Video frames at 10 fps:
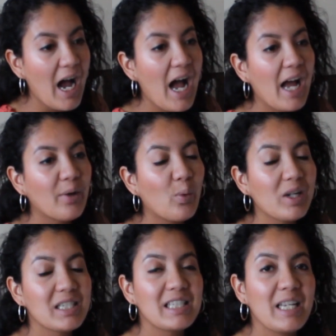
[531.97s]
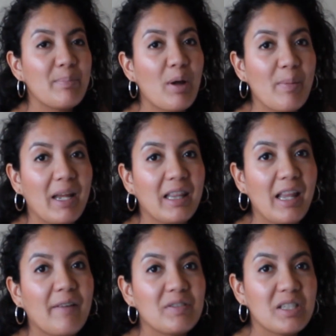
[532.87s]
I want to sleep on my
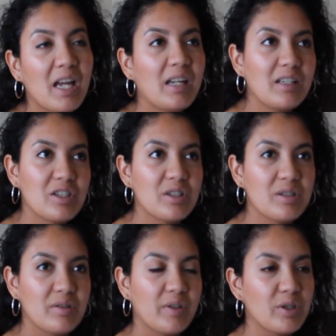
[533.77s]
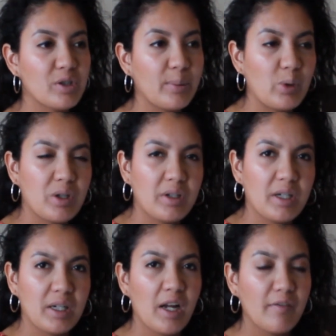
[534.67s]
left side. It just feels more
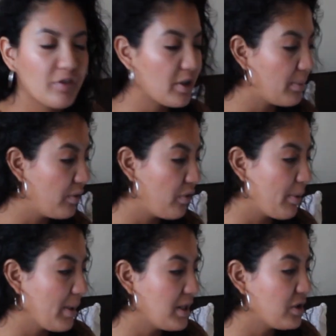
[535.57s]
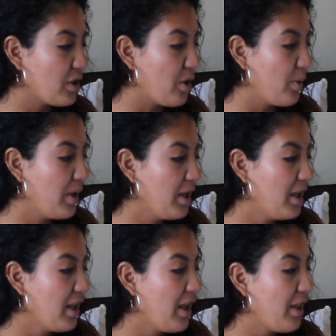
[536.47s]
uh, comfortable for me. So
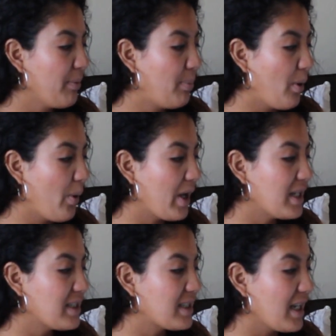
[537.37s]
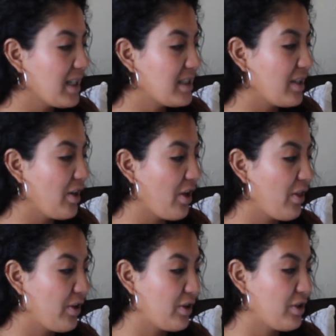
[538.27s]
Boys gets
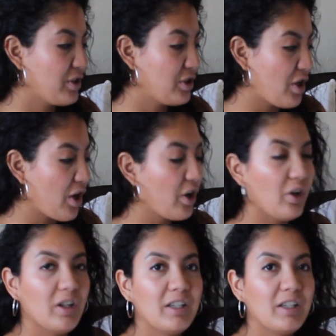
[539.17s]
another circle.